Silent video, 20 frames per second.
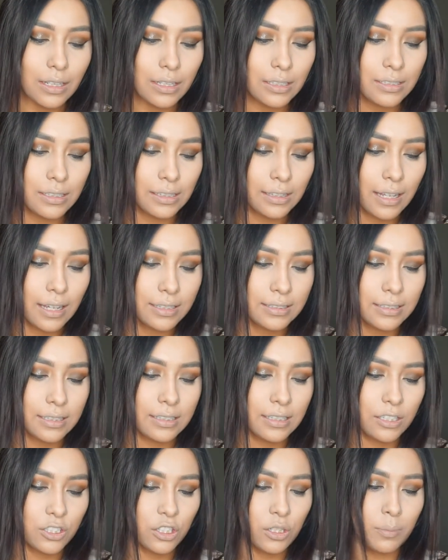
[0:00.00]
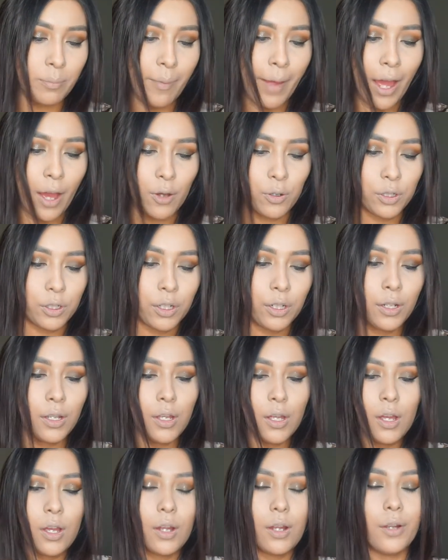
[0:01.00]
deluxe edition powder
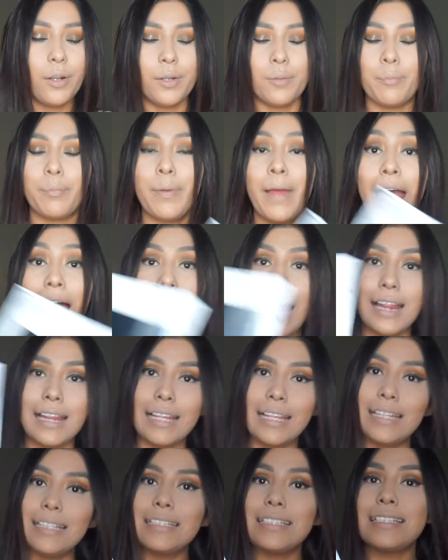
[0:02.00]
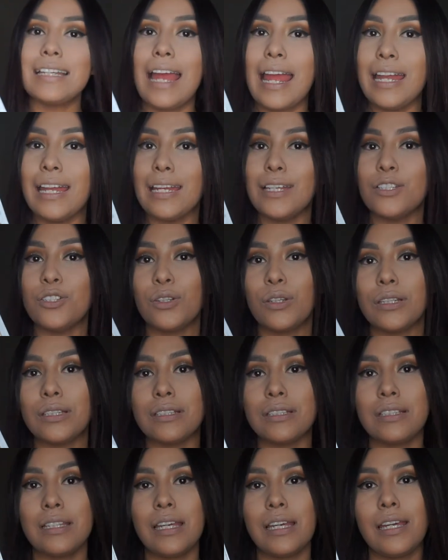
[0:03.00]
or palette and as you
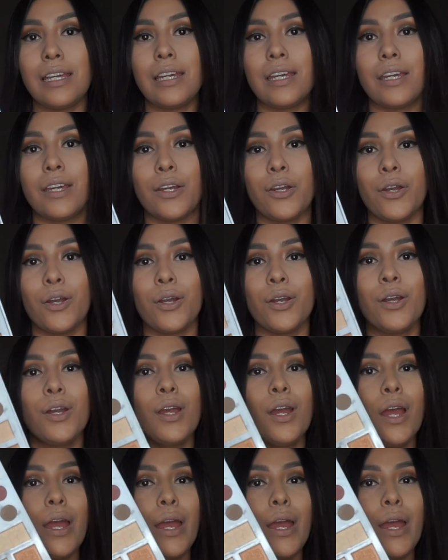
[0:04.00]
can see here